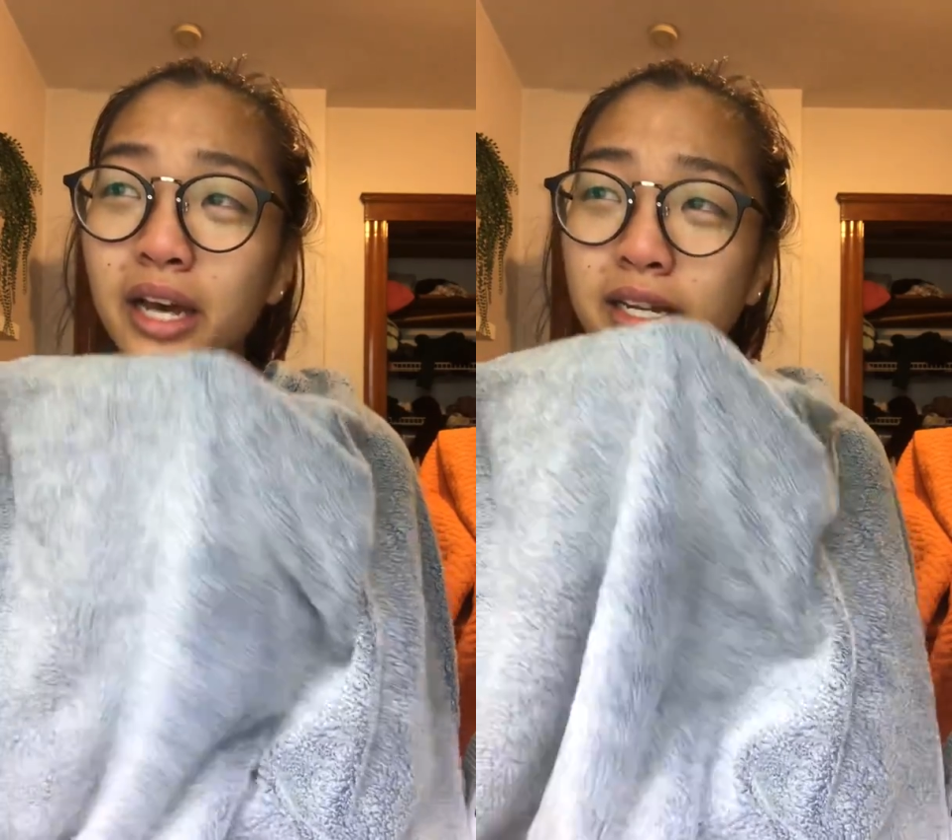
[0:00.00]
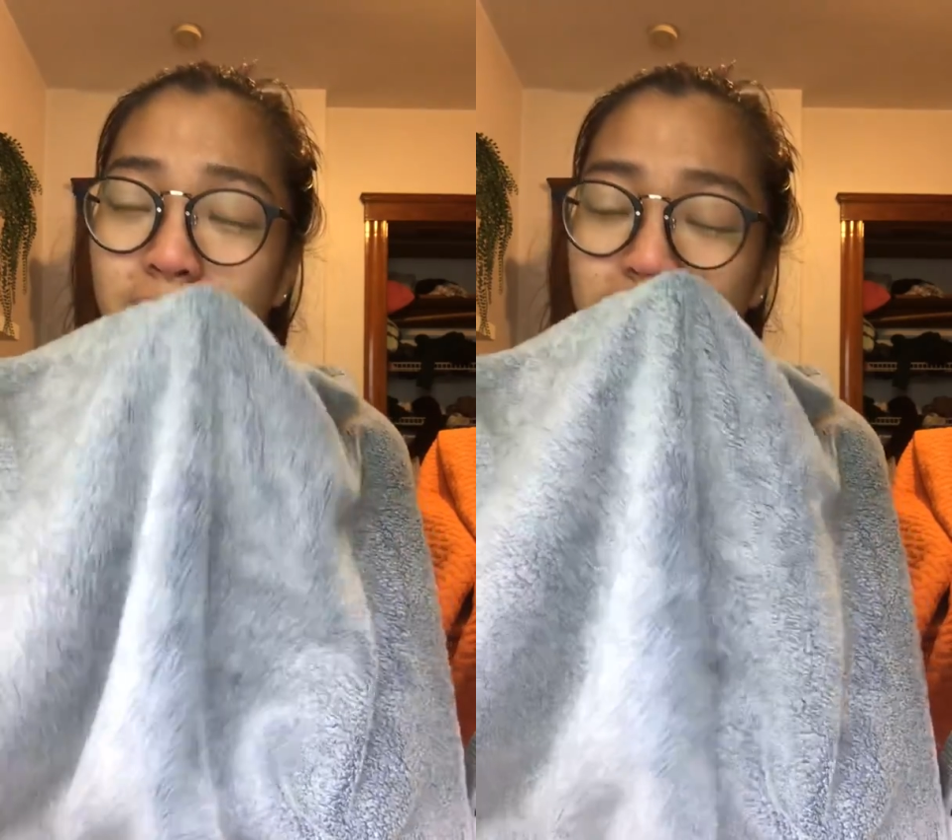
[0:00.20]

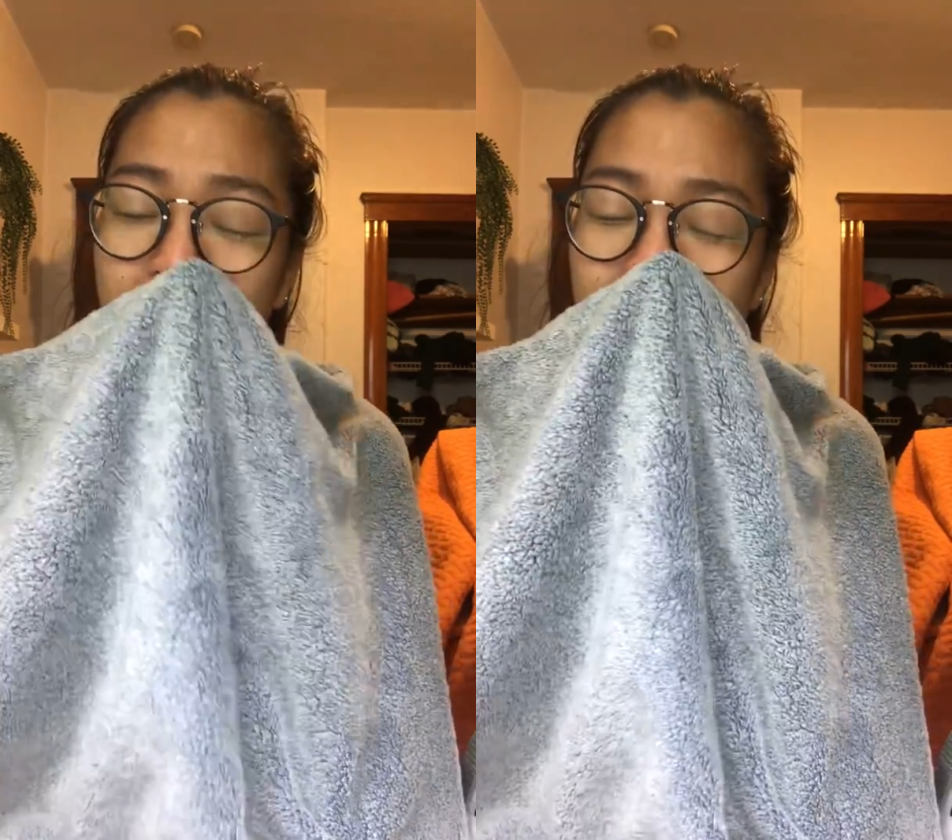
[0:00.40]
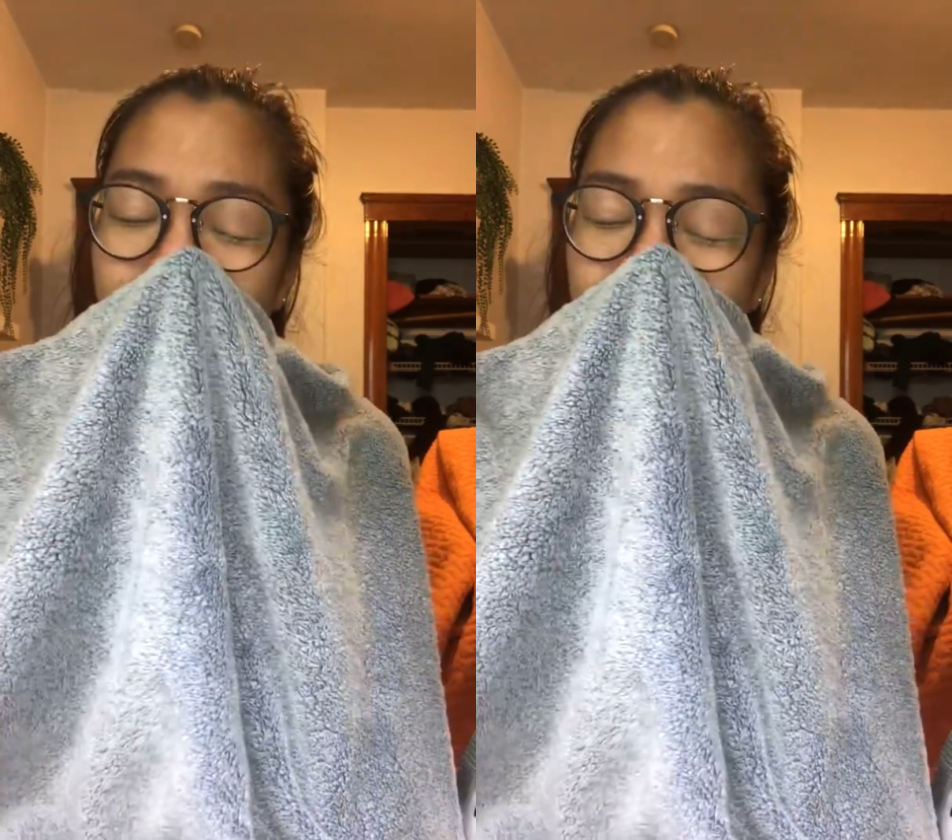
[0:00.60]
And it's
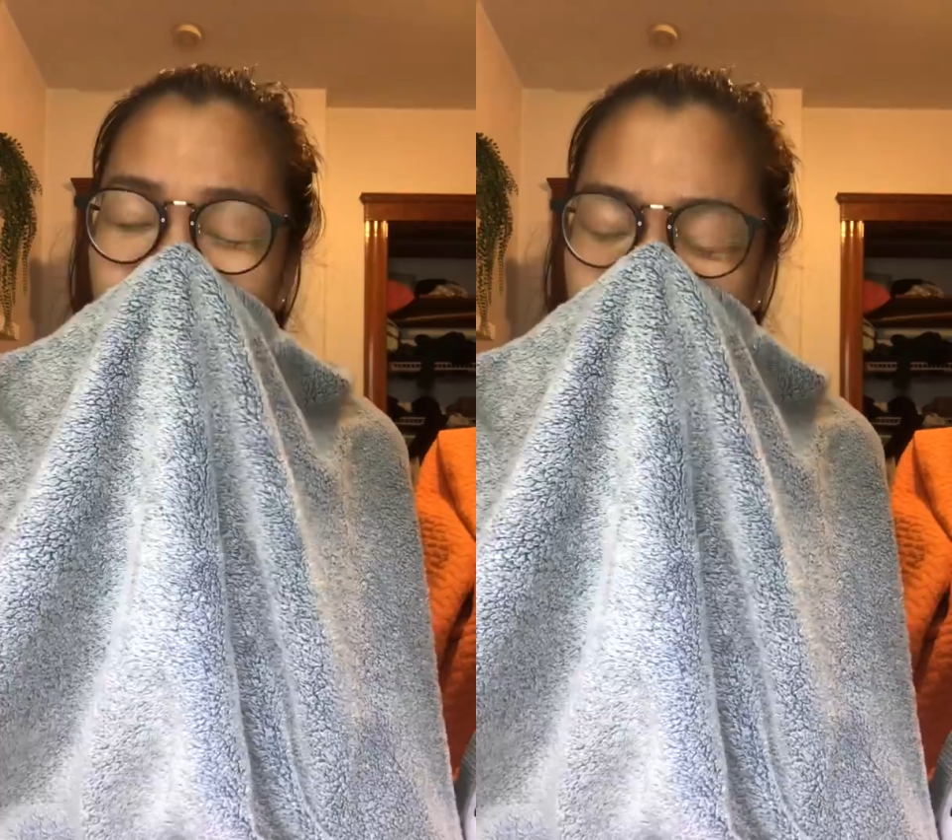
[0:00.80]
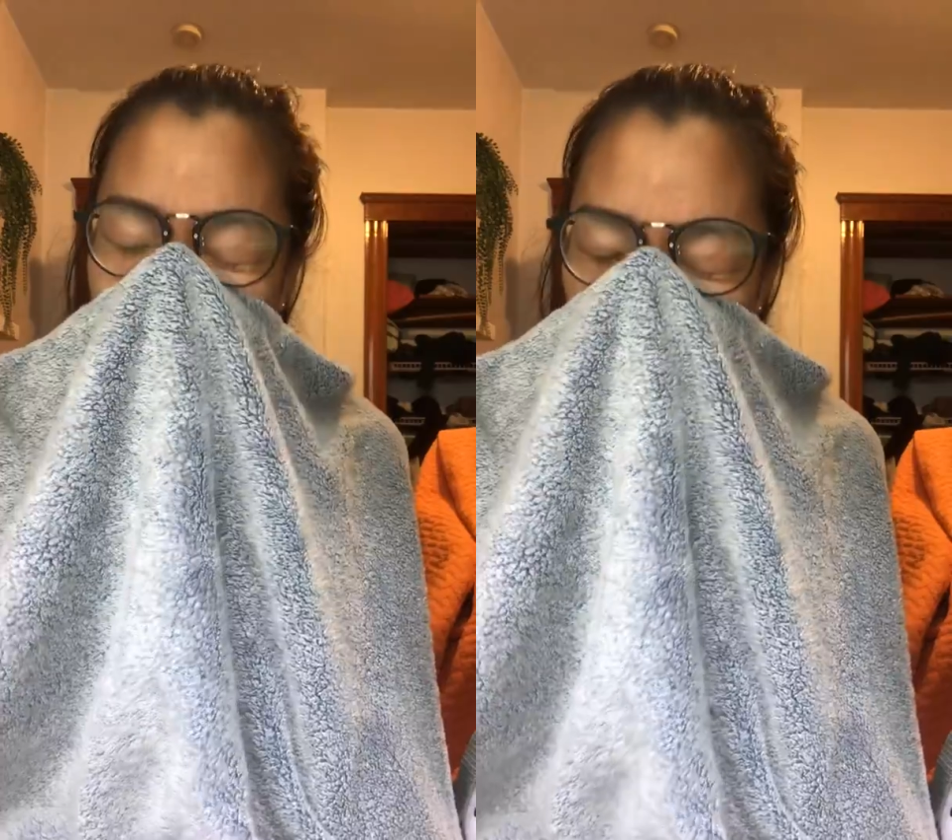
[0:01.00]
just like
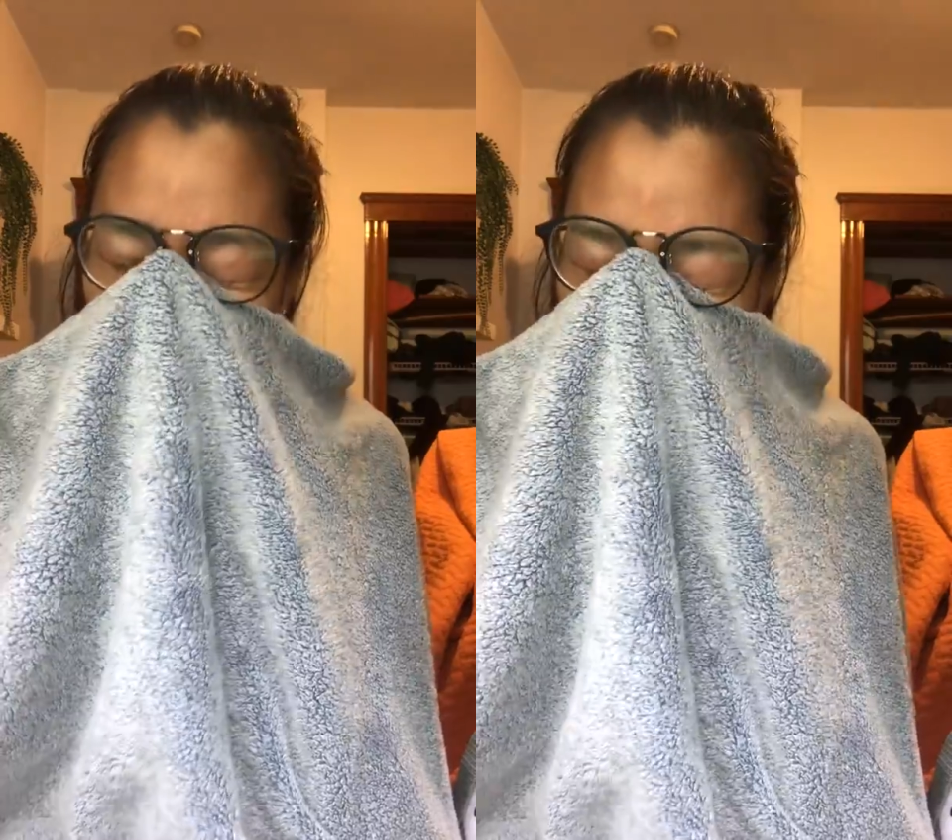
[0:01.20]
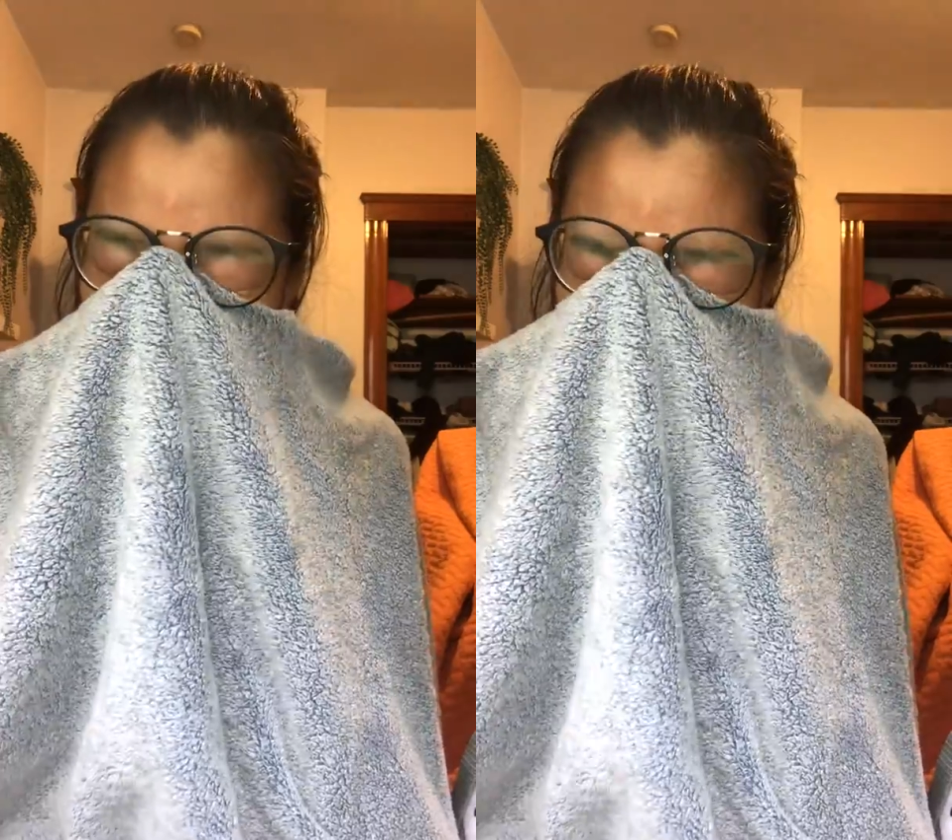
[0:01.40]

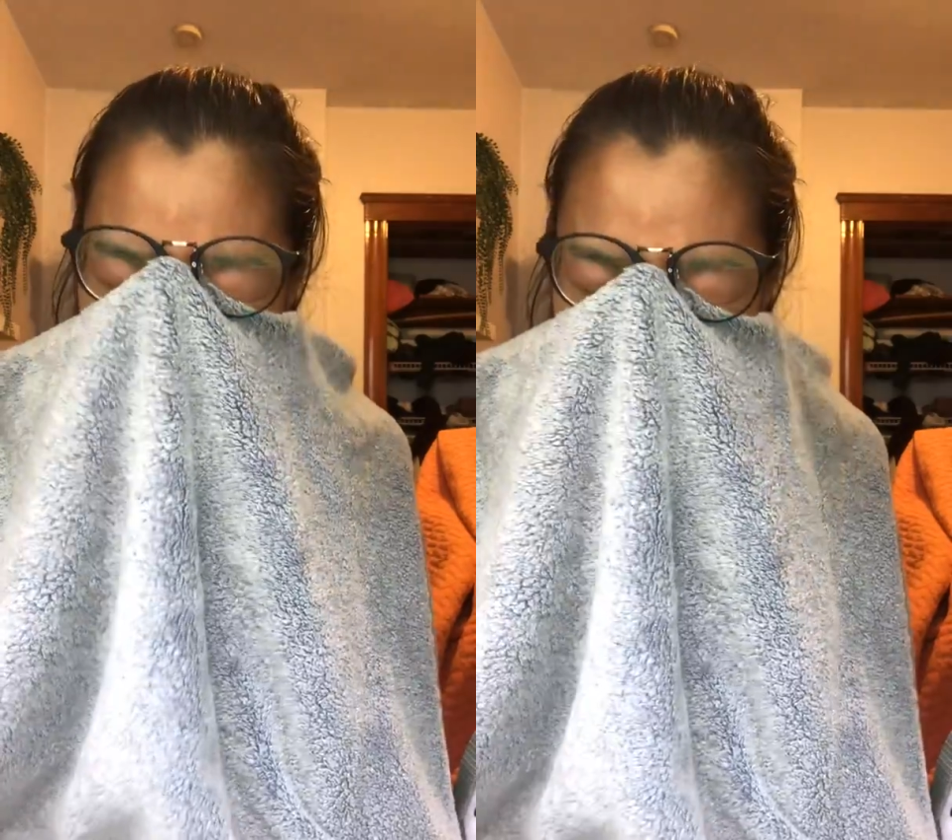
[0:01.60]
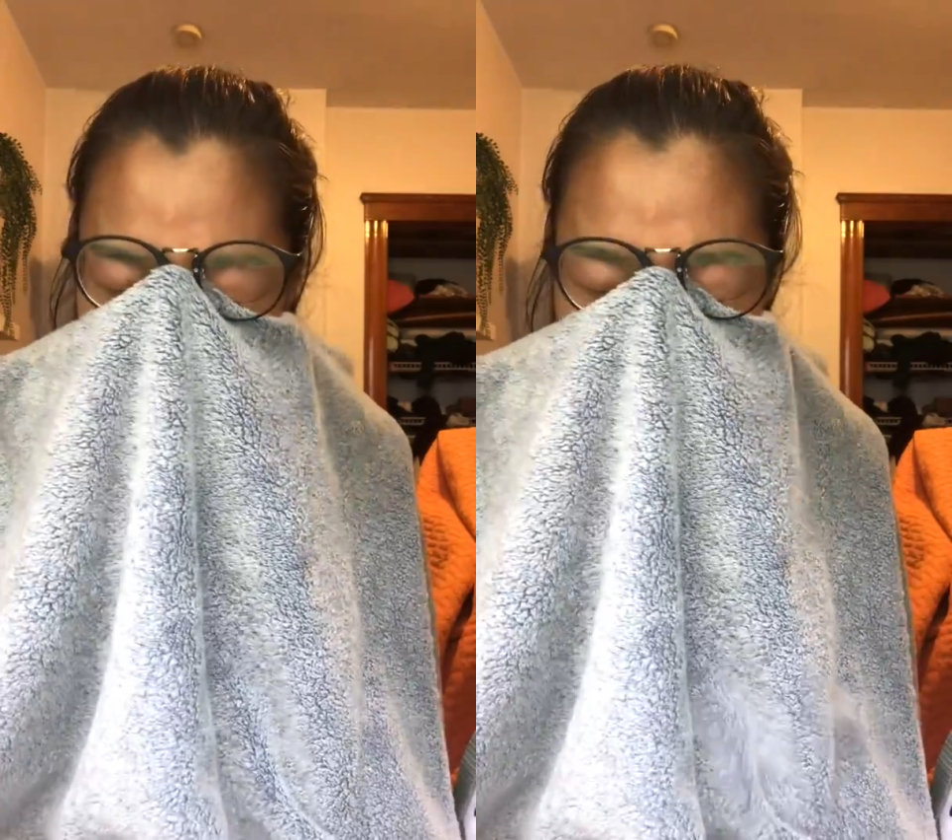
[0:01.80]
so,
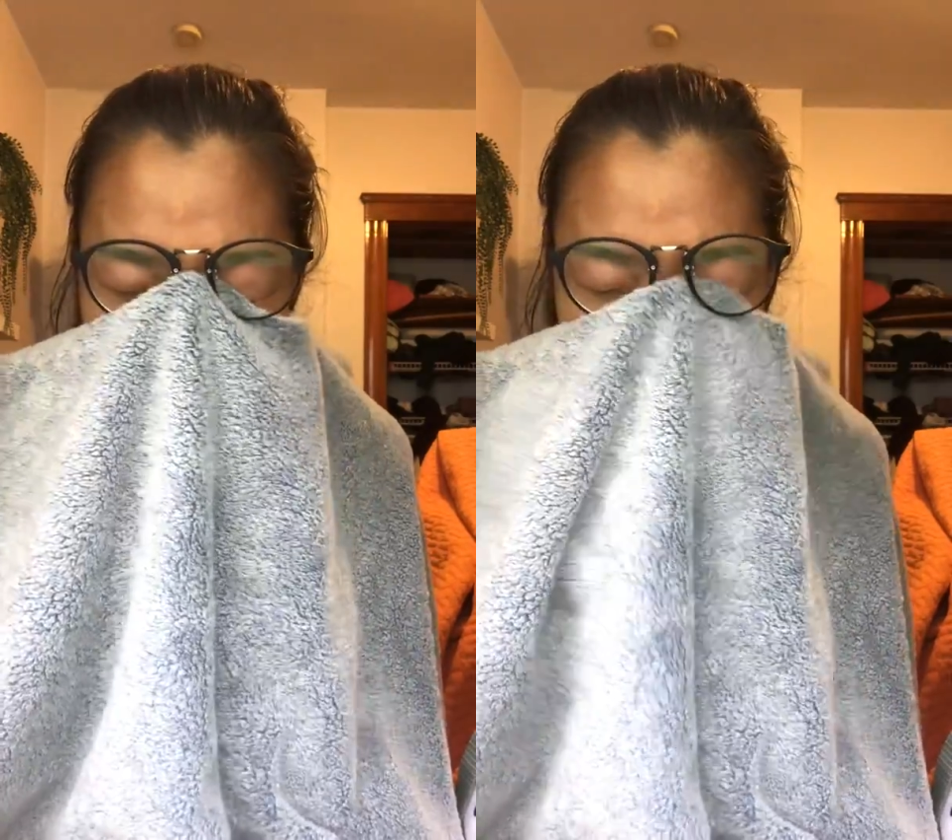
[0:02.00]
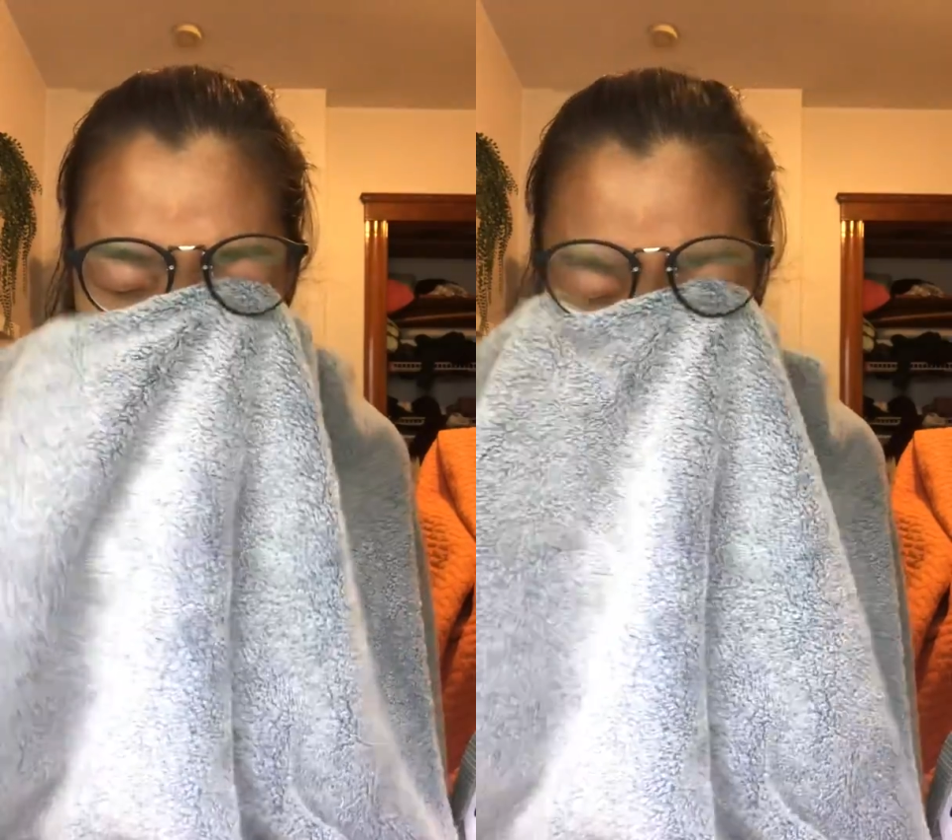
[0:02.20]

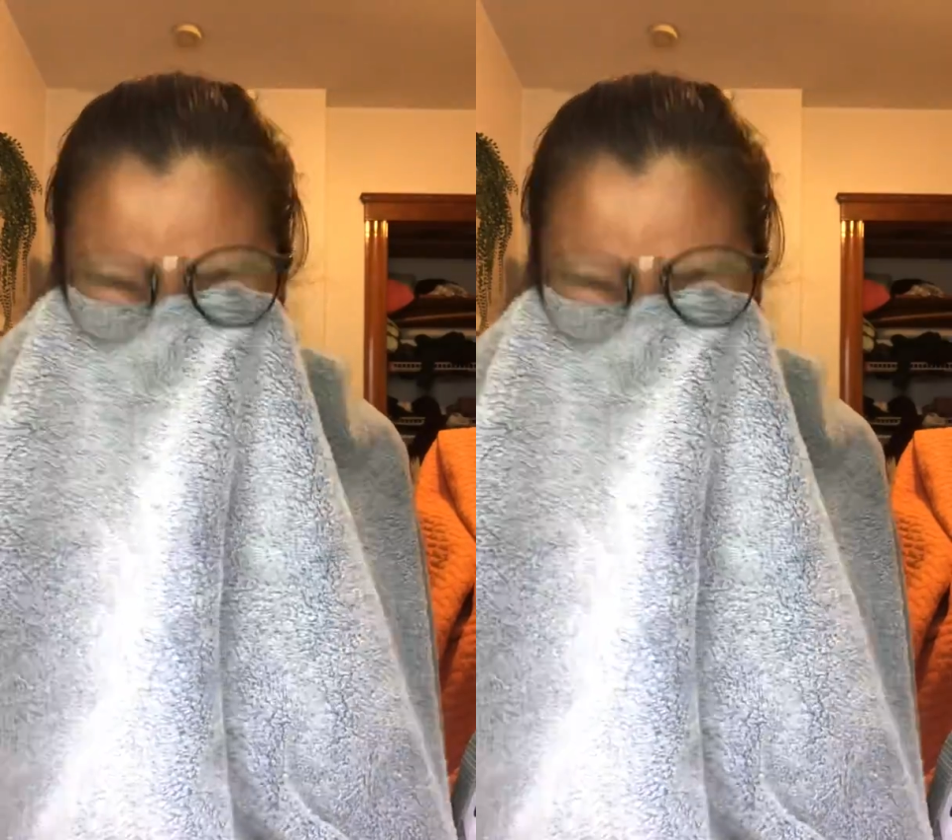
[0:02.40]
ugh.